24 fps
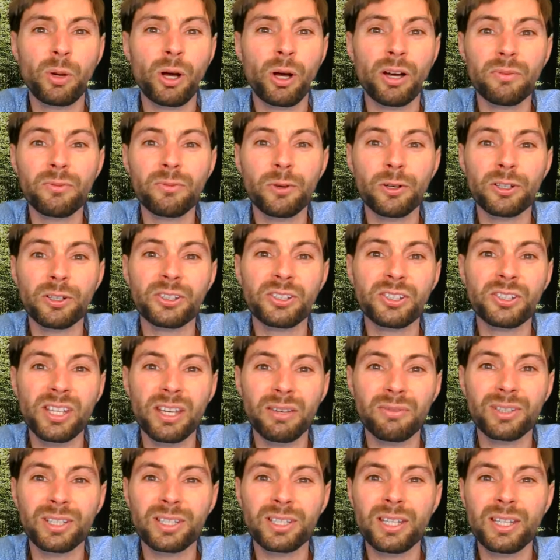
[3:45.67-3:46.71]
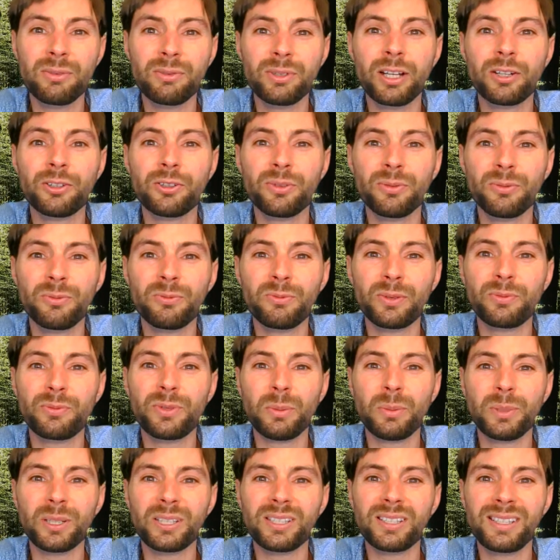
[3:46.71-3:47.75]
pine forests have a
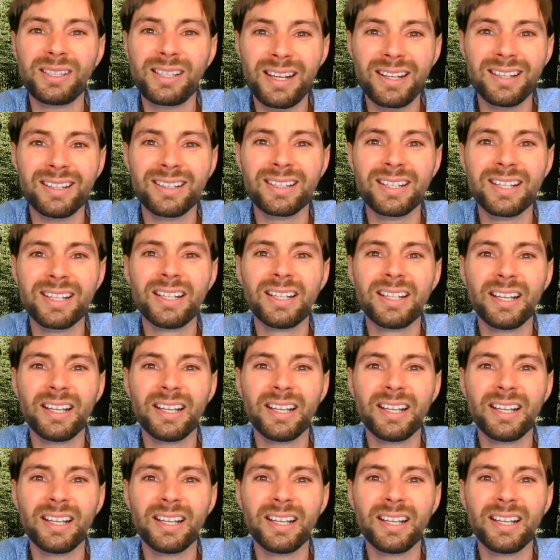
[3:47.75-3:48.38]
750%